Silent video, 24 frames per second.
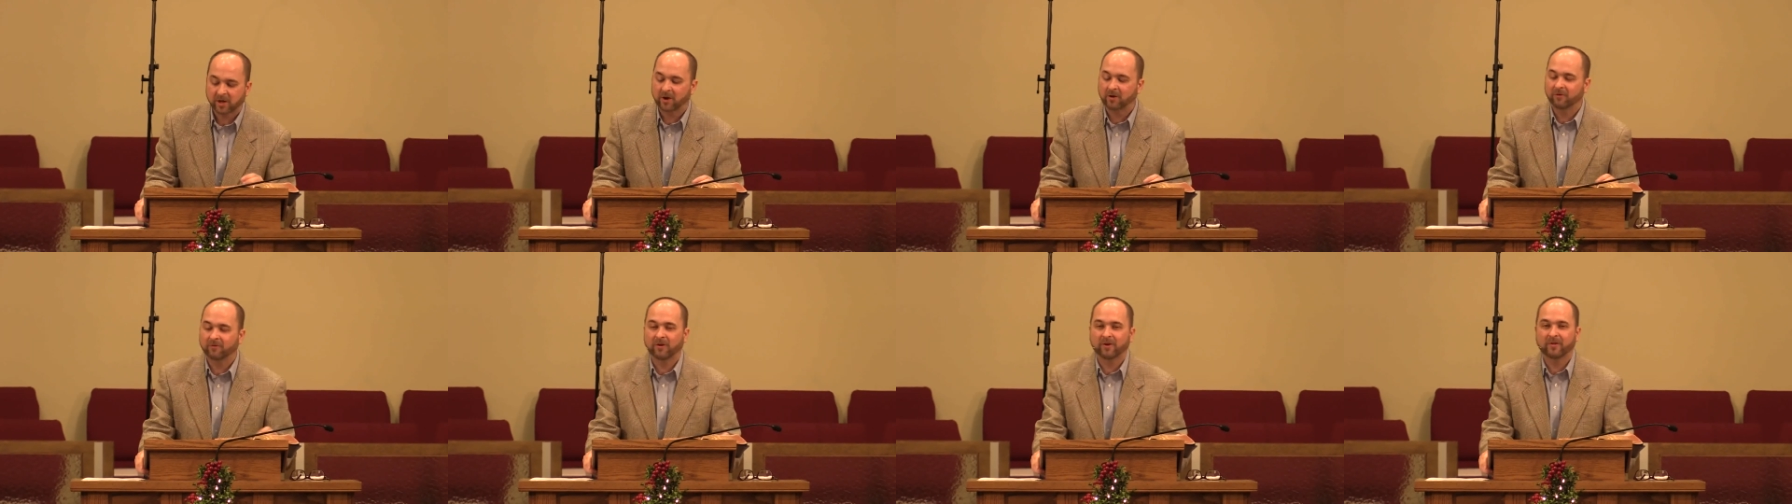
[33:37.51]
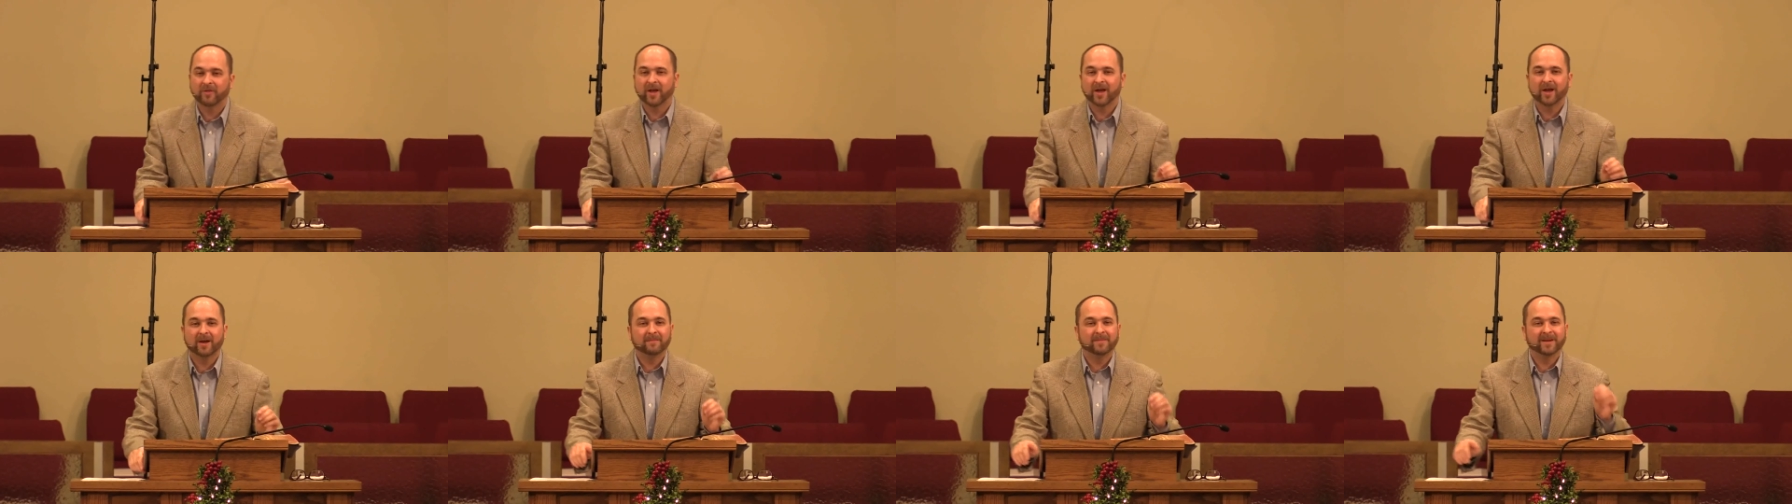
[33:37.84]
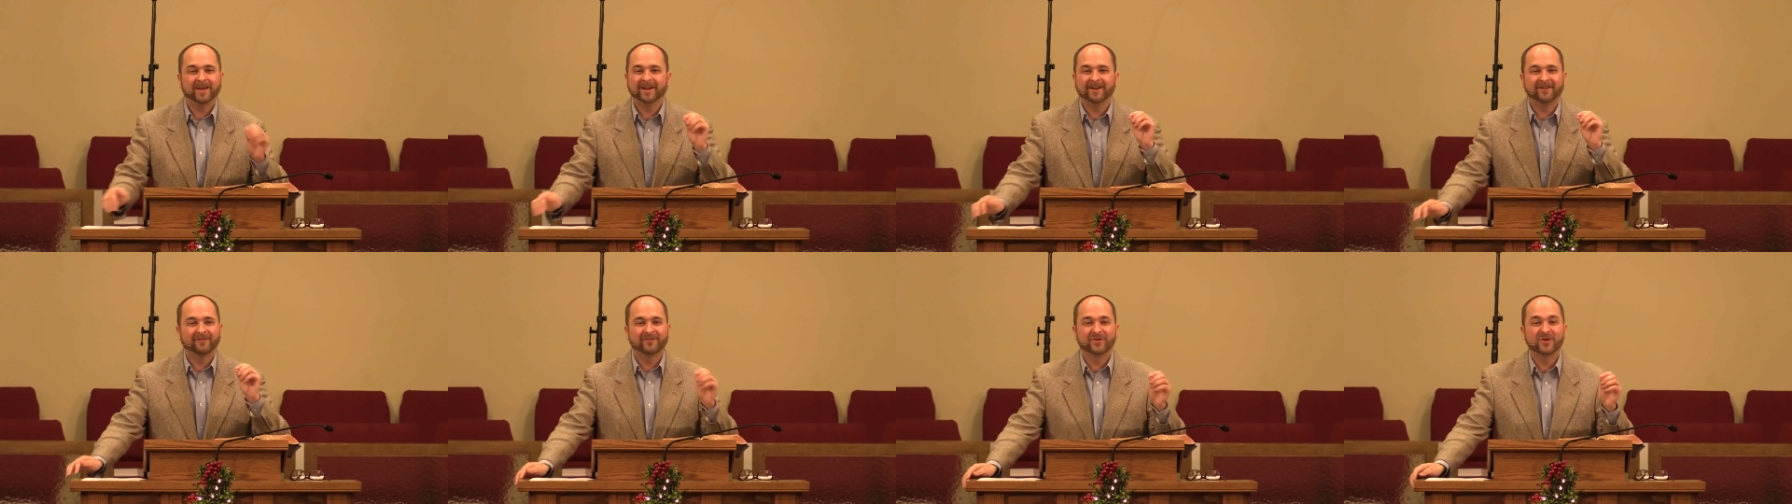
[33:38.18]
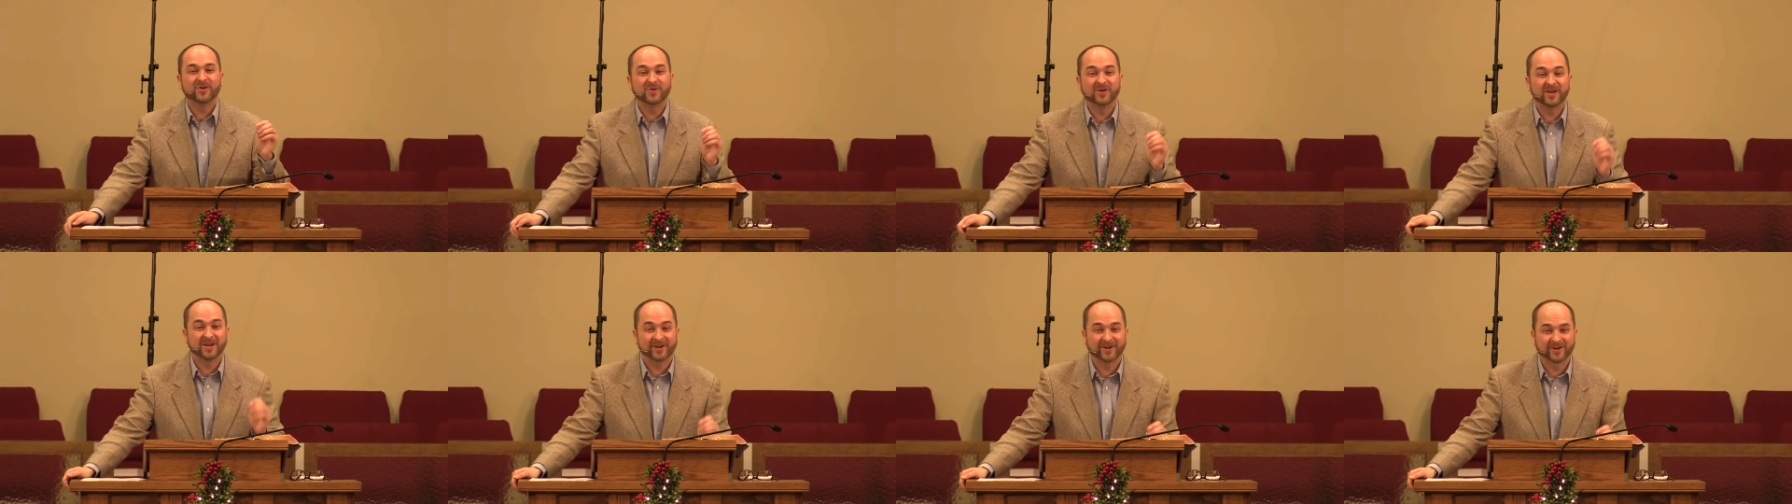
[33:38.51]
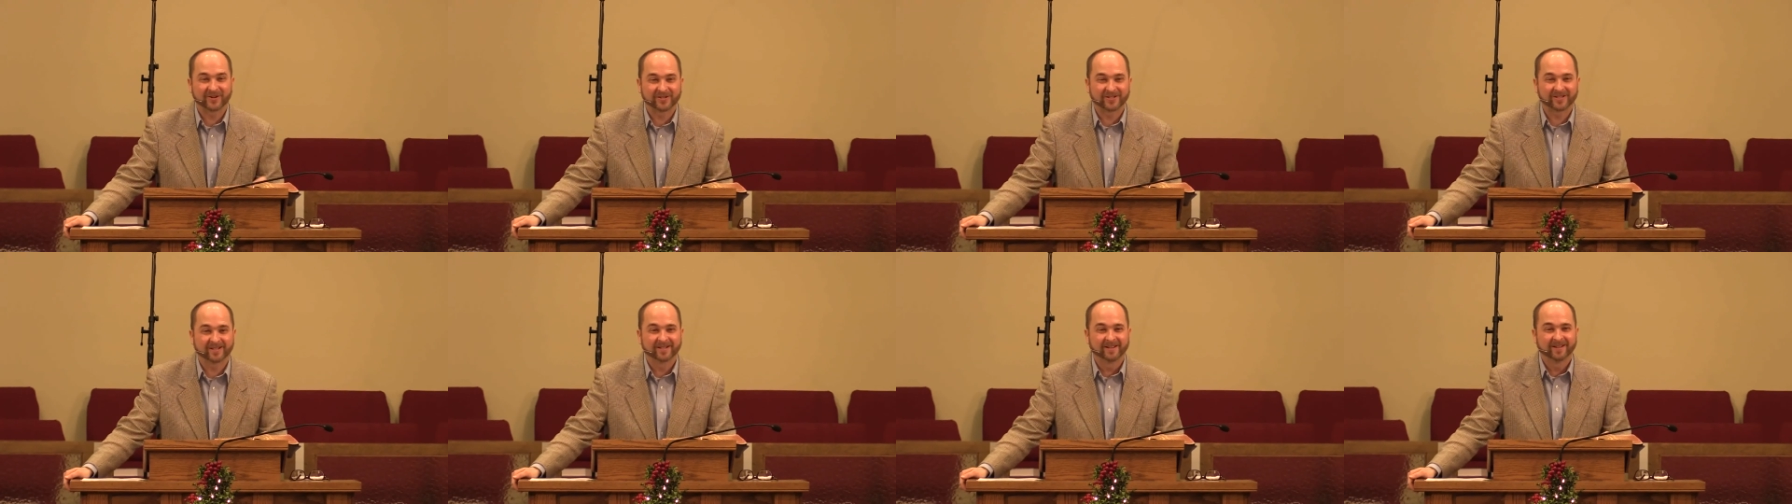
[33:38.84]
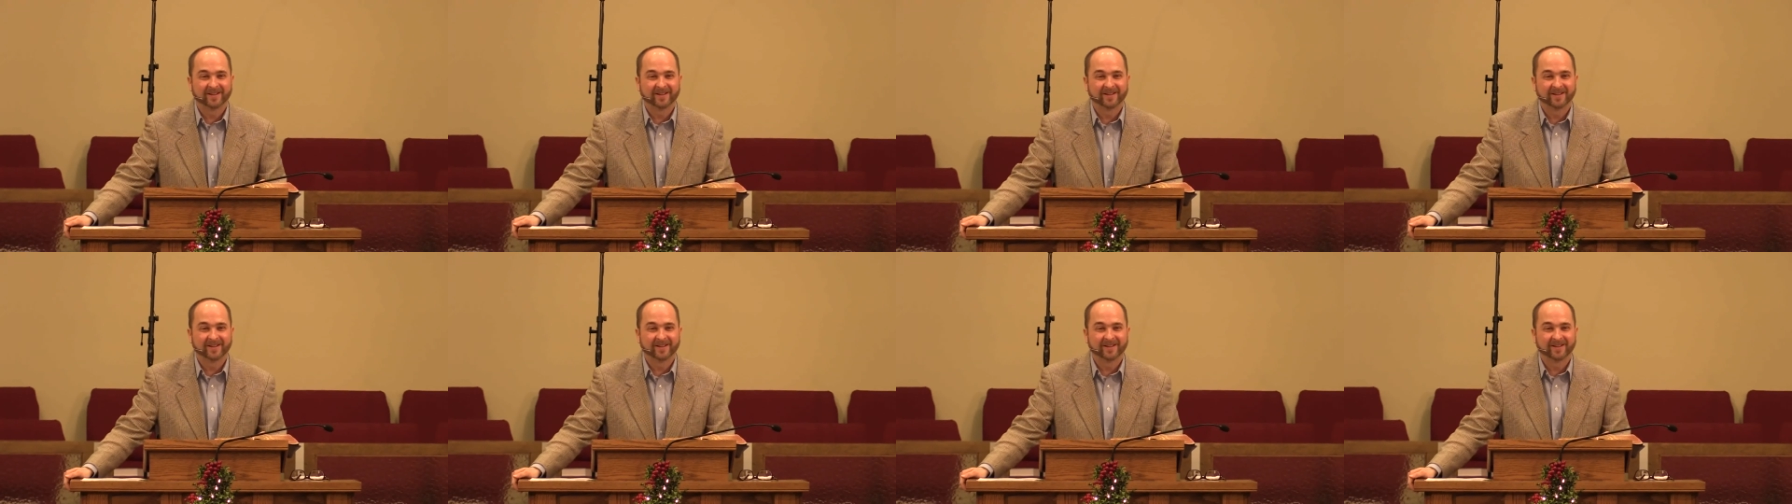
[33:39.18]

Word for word: over them in a few years